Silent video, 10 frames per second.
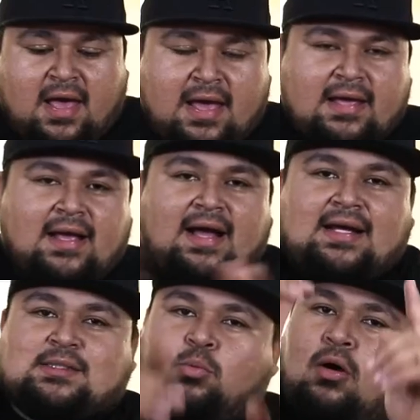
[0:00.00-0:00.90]
Hey
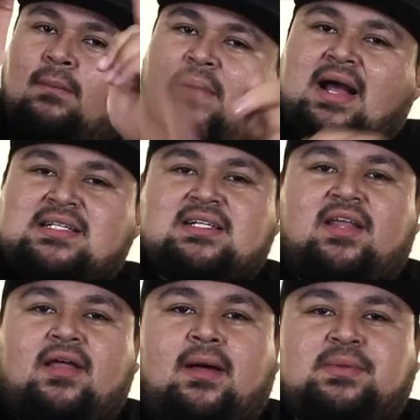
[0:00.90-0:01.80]
guys, welcome back to
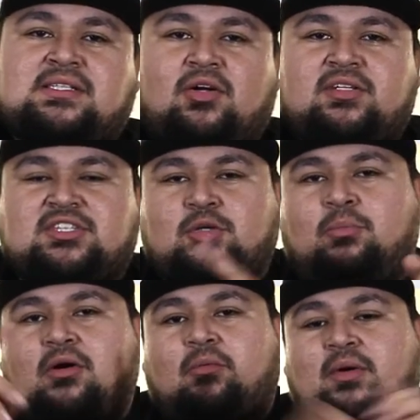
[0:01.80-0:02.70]
another episode. This is your
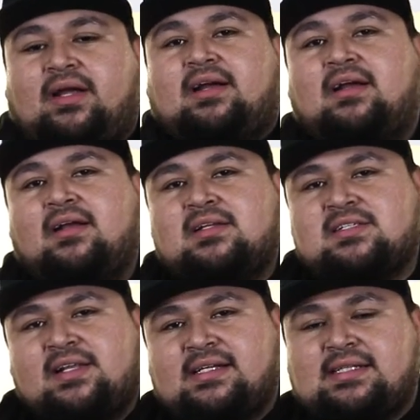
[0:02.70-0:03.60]
boy Rick.
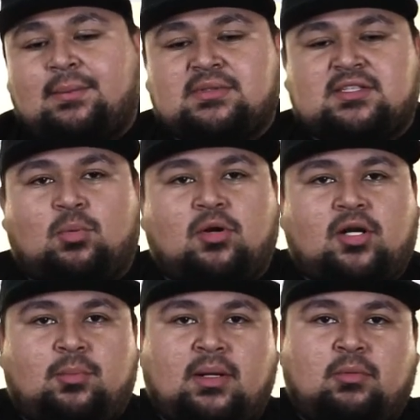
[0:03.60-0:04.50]
Today's episode, we're
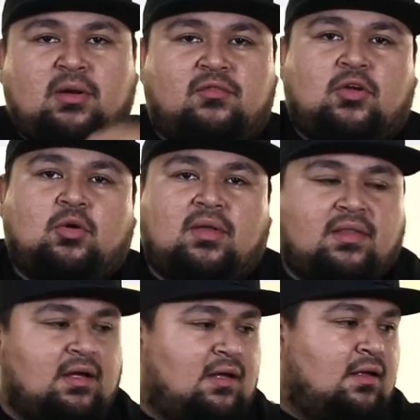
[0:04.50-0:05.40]
gonna be
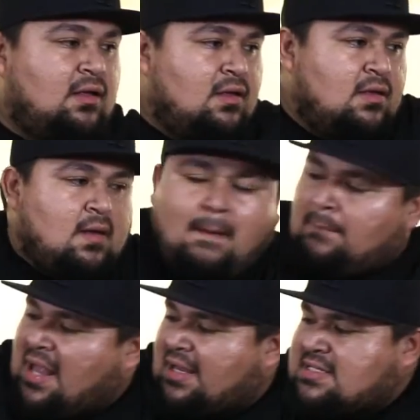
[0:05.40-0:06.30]
reviewing the
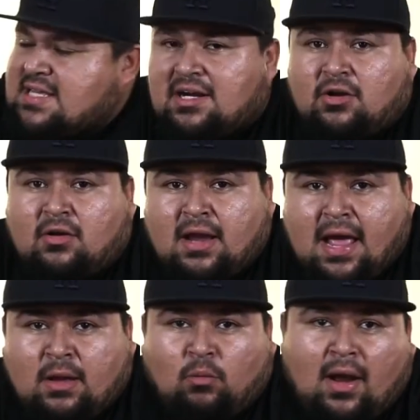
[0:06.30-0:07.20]
Black and Decker
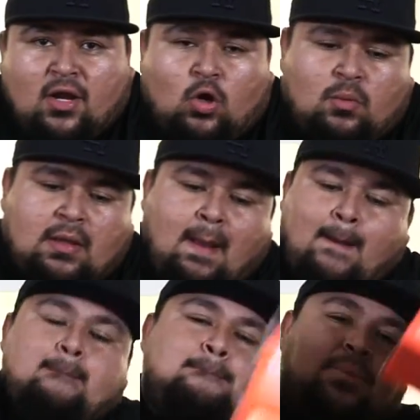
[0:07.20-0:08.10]
and Ryobi,
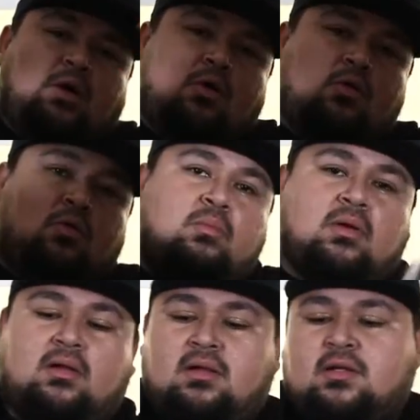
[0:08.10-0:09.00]
boom,
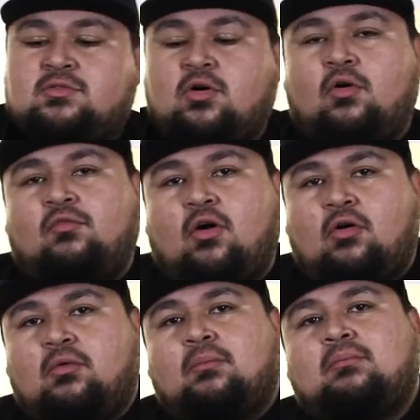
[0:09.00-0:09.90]
twelve
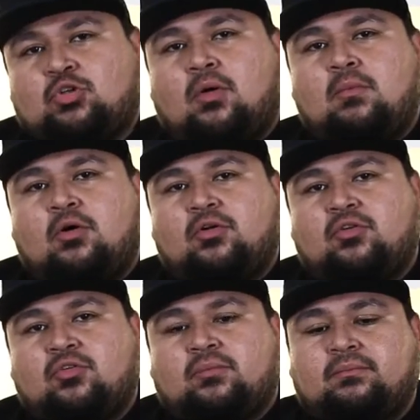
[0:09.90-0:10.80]
volt drill
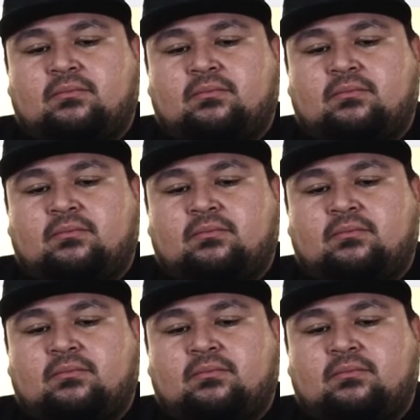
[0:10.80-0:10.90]
motors.